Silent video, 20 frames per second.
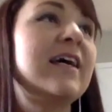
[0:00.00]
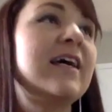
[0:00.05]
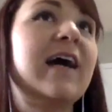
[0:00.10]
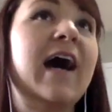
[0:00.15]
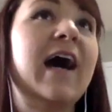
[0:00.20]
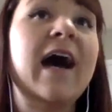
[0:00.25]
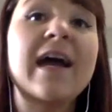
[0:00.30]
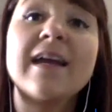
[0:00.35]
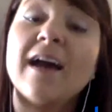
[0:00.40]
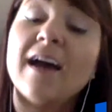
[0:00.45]

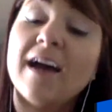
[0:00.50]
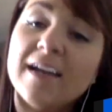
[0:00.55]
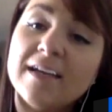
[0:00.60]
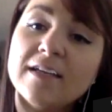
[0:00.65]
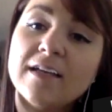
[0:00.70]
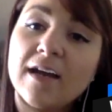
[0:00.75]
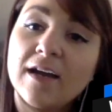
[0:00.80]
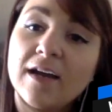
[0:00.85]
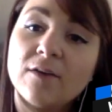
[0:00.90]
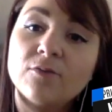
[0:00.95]

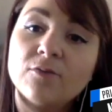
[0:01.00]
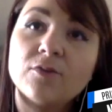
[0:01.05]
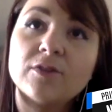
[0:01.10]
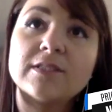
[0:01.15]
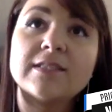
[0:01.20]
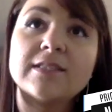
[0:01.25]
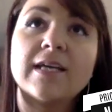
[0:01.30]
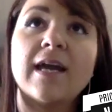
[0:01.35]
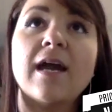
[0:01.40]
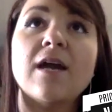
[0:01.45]
I will
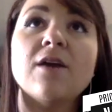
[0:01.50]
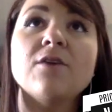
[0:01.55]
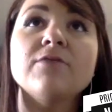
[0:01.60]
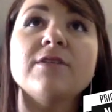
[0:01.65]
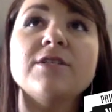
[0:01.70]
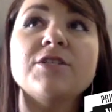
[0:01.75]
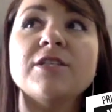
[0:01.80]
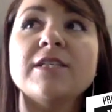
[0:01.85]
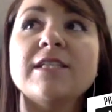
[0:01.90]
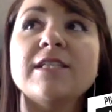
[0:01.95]
say I
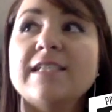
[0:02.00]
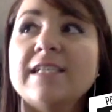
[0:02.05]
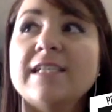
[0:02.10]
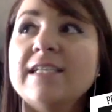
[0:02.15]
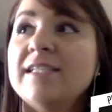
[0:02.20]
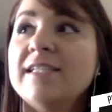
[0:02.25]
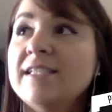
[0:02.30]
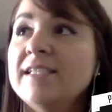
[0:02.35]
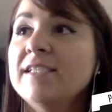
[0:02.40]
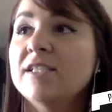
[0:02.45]
originally
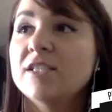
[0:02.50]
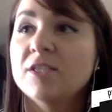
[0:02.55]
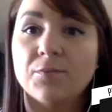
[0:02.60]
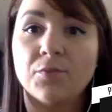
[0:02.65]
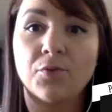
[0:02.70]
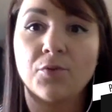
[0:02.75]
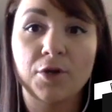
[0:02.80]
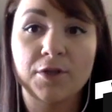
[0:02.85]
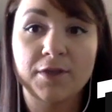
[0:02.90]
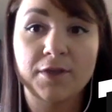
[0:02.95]
did see
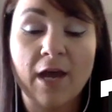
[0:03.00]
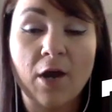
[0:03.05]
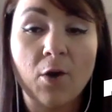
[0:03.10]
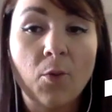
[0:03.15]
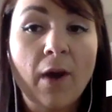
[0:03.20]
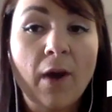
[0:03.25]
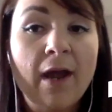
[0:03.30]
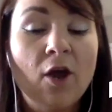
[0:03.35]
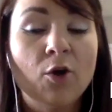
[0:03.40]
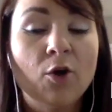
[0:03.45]
support that
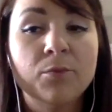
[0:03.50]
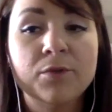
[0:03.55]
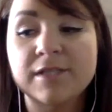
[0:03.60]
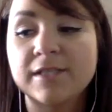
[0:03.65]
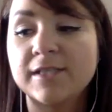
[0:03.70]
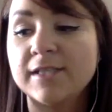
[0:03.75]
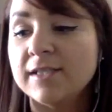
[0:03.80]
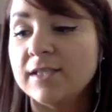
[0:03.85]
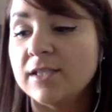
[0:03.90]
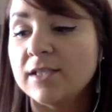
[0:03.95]
way,
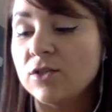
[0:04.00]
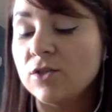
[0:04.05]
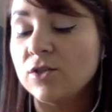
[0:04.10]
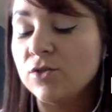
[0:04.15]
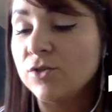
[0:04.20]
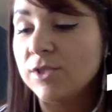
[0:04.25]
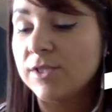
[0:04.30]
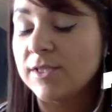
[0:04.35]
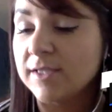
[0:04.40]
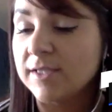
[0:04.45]
almost as a
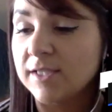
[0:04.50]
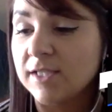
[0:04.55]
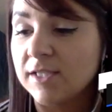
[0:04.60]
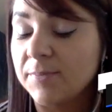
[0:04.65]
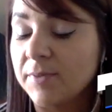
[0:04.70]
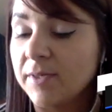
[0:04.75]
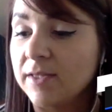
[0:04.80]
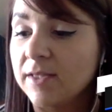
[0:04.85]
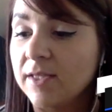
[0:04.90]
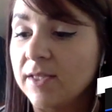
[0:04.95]
nuisance.
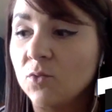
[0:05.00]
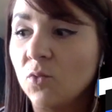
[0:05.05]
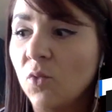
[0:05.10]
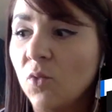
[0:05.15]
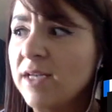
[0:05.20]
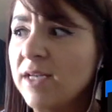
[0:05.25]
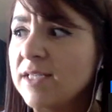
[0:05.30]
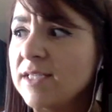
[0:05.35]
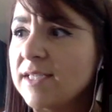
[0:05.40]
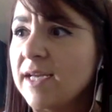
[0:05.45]
But then
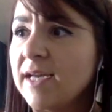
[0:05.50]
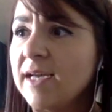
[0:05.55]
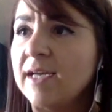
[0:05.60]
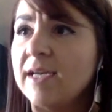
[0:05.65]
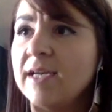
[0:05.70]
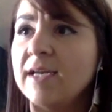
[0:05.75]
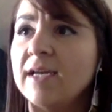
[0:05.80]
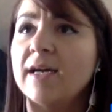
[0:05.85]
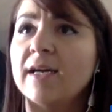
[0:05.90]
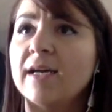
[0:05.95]
one
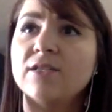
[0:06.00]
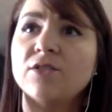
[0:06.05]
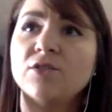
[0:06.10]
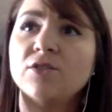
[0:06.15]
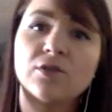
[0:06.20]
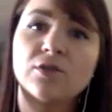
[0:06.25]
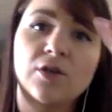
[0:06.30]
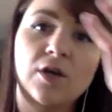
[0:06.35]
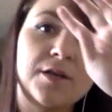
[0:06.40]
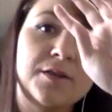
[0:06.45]
day I
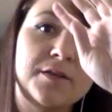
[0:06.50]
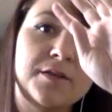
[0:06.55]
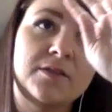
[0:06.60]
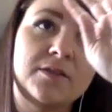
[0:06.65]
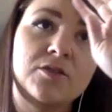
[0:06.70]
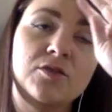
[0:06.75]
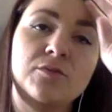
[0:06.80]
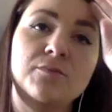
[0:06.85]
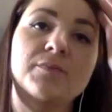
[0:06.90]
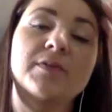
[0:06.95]
took on
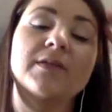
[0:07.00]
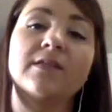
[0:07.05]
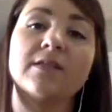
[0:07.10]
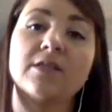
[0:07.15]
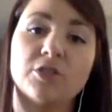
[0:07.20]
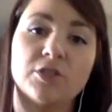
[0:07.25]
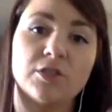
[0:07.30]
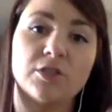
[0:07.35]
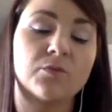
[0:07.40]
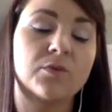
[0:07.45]
this
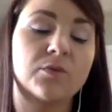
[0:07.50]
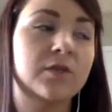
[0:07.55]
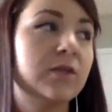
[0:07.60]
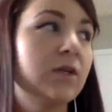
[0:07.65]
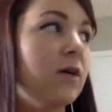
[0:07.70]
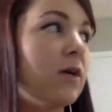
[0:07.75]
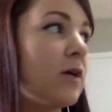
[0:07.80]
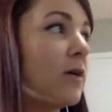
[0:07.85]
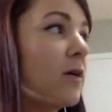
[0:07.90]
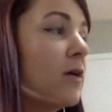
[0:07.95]
position with
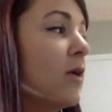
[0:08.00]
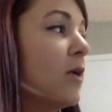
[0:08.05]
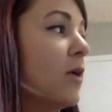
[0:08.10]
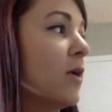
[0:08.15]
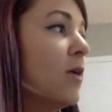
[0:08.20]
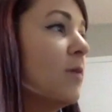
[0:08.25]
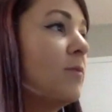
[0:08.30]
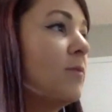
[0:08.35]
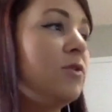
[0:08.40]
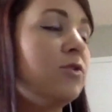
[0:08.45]
our
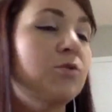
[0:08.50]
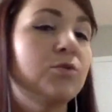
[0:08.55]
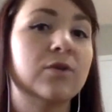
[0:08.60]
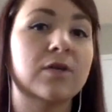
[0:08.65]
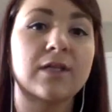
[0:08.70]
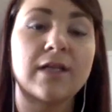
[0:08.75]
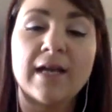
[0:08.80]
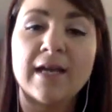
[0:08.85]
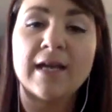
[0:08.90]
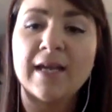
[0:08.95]
mutual
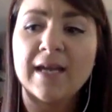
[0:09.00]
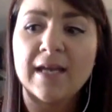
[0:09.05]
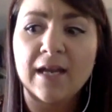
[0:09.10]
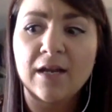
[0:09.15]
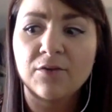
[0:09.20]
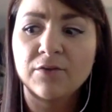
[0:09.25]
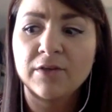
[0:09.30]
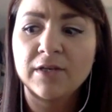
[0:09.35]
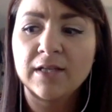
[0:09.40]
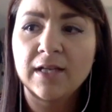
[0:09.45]
client and I
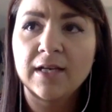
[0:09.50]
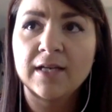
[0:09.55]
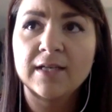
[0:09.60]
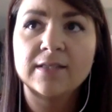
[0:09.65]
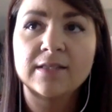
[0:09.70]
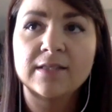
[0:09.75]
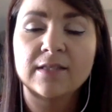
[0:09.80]
realized